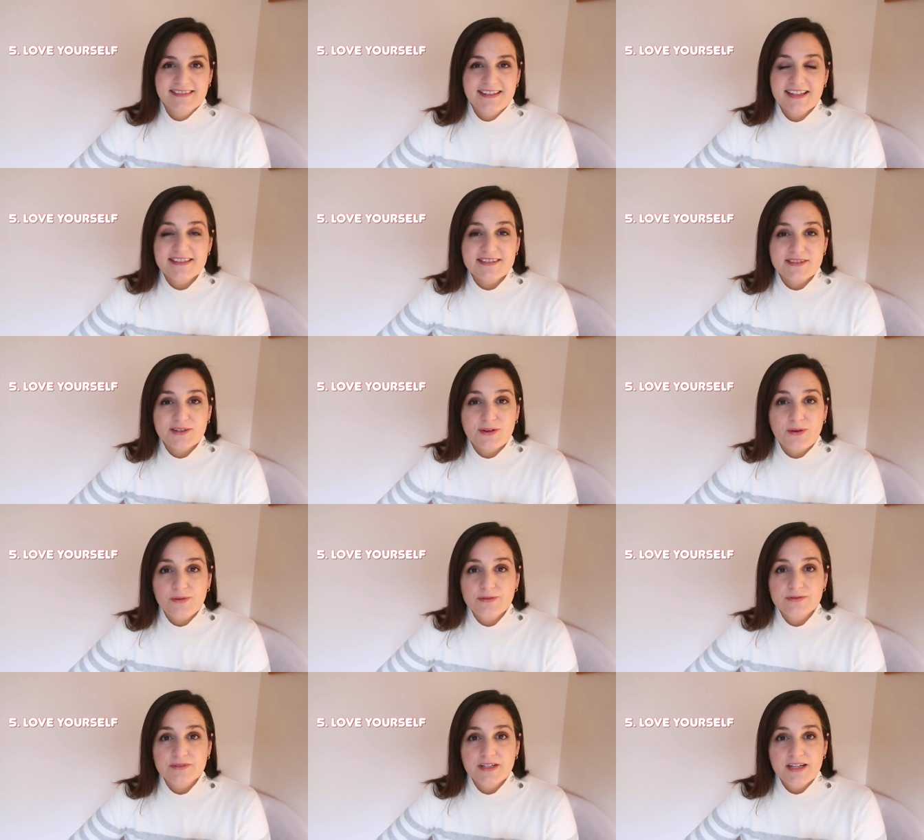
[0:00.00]
That's the
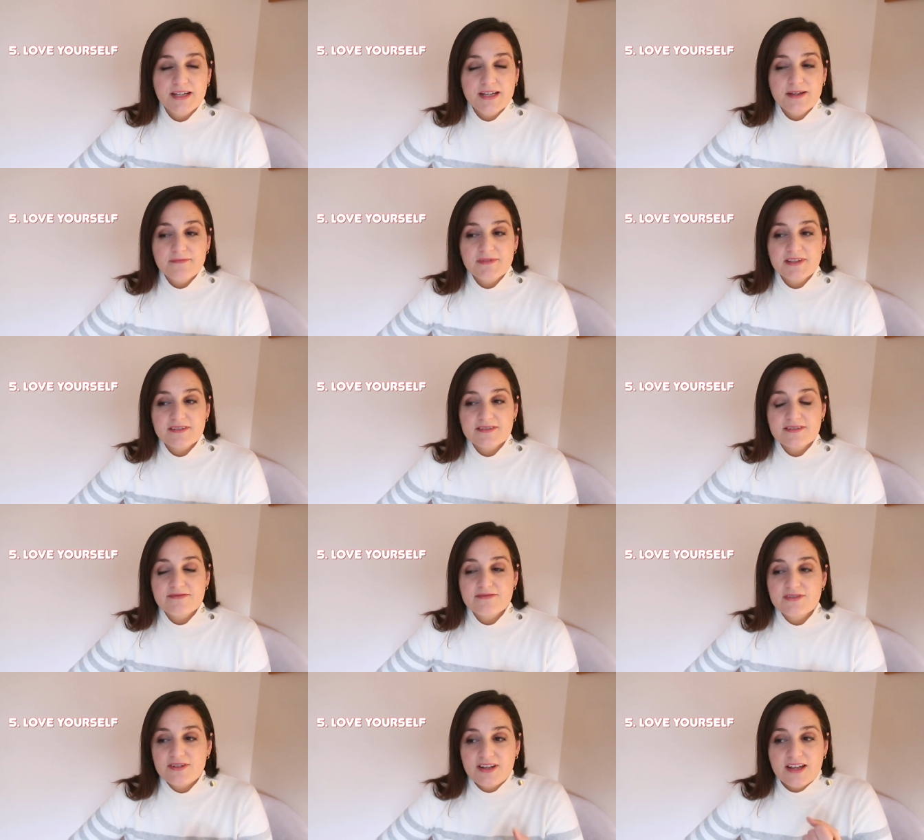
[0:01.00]
goal, because
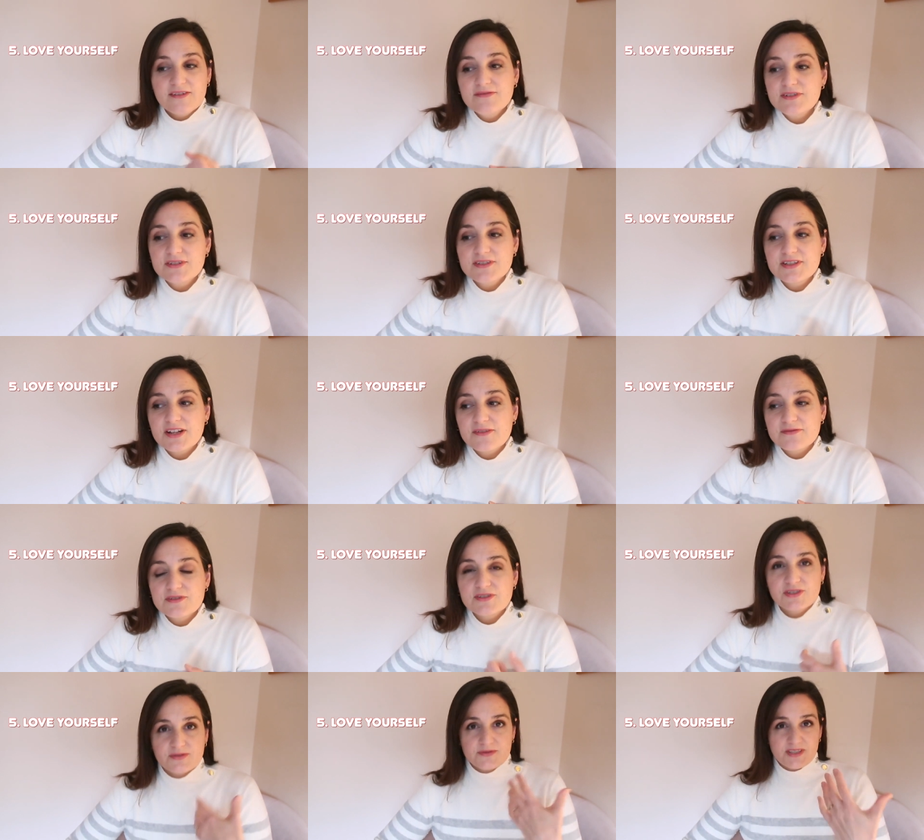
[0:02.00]
if you love yourself, you
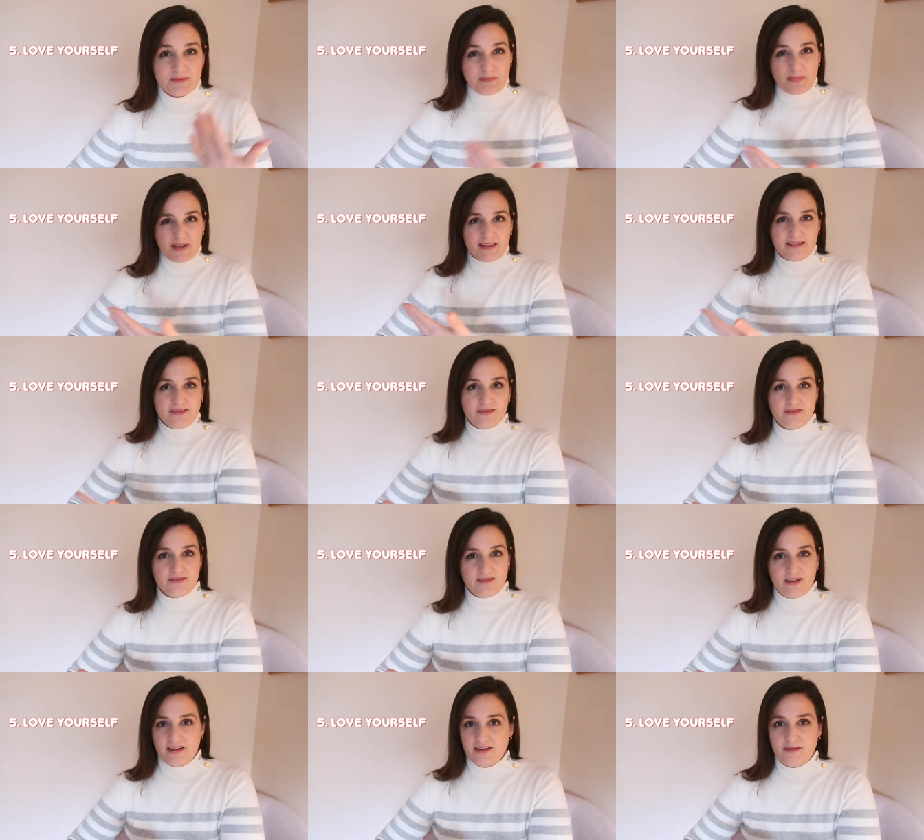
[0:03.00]
don't depend
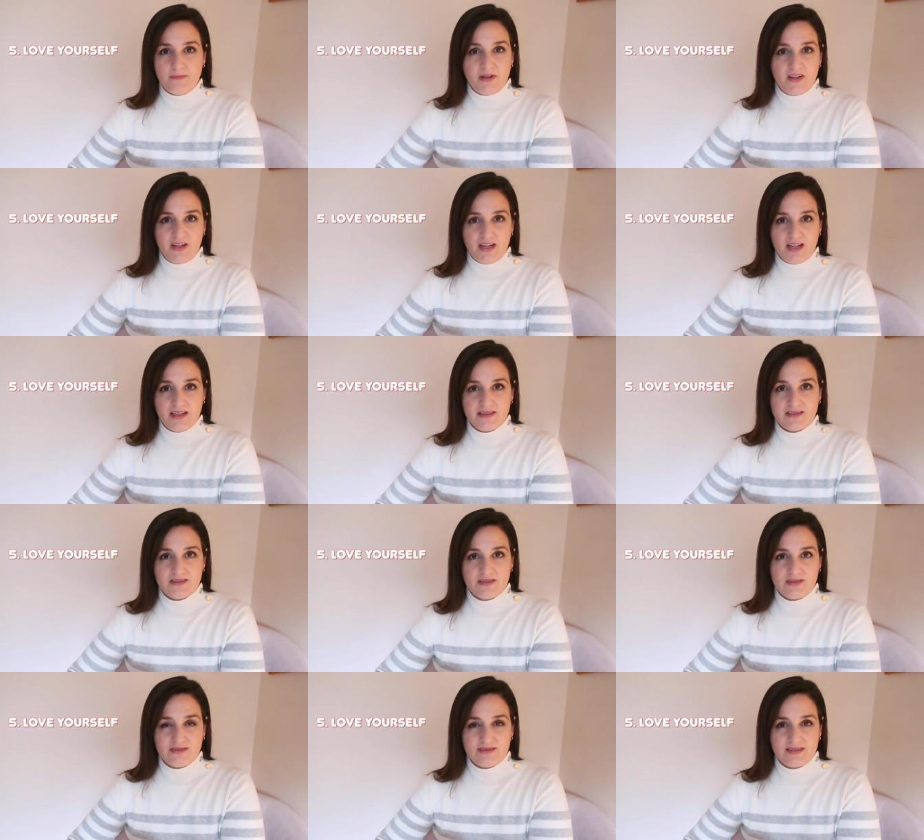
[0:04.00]
on anybody else
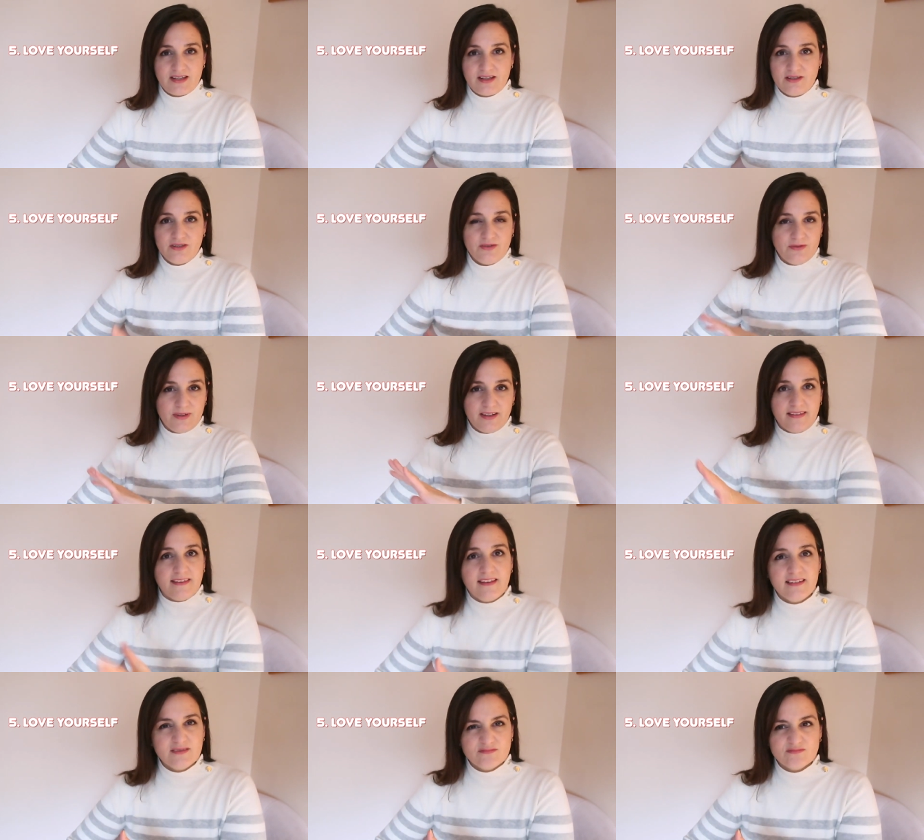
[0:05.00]
to tell you
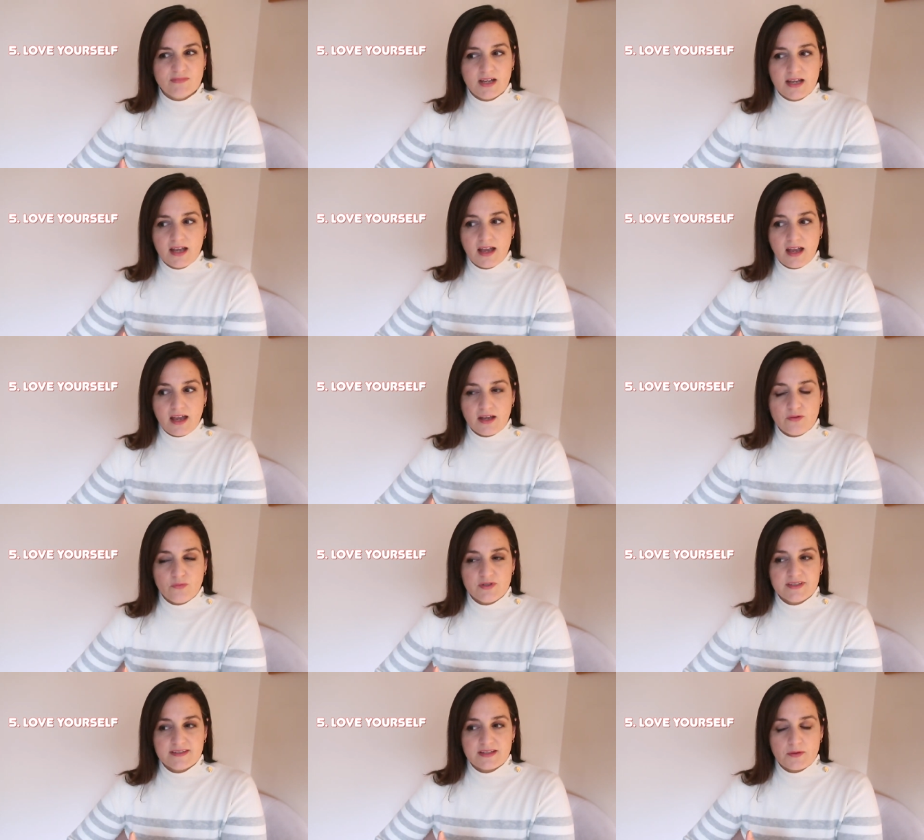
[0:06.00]
anything, And
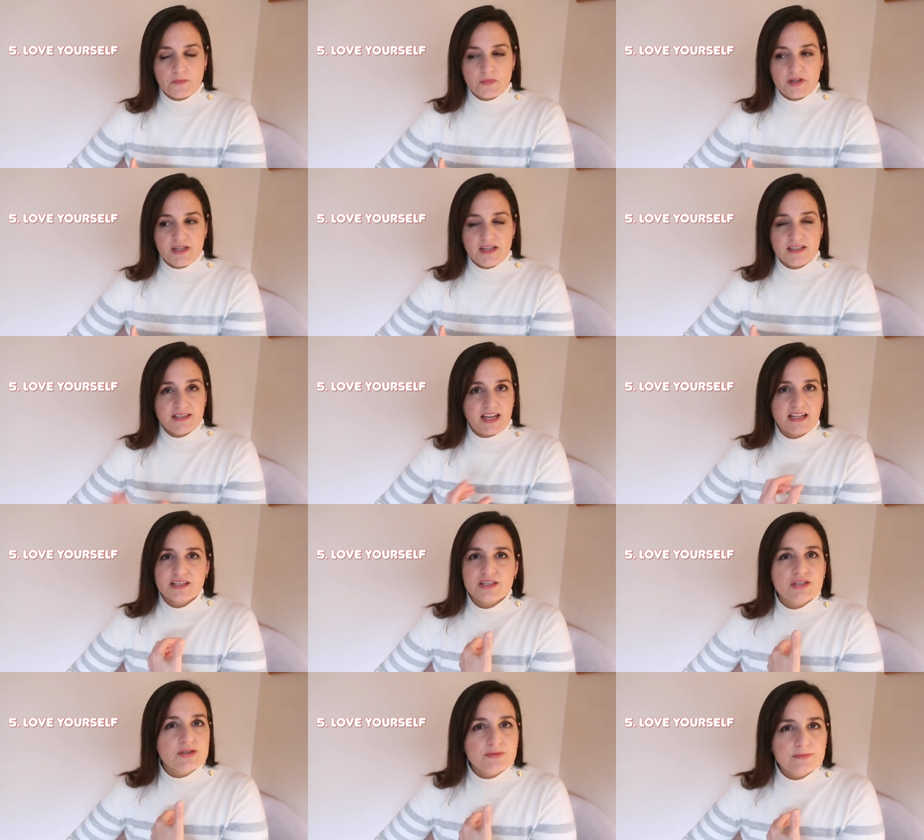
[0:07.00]
when somebody
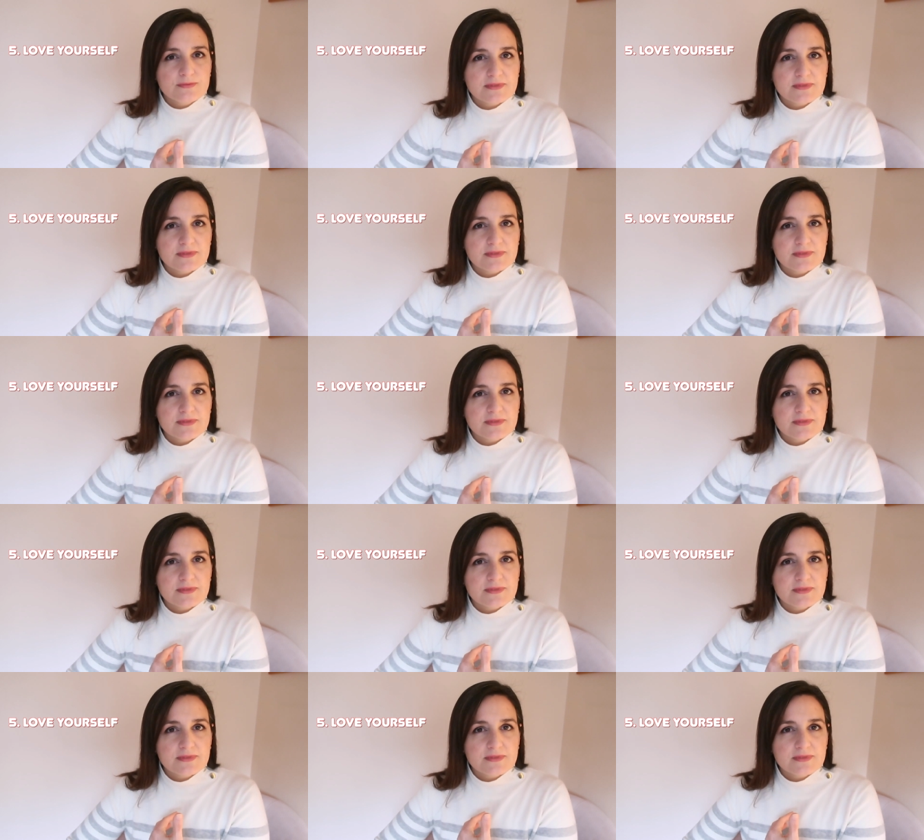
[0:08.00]
attacks you,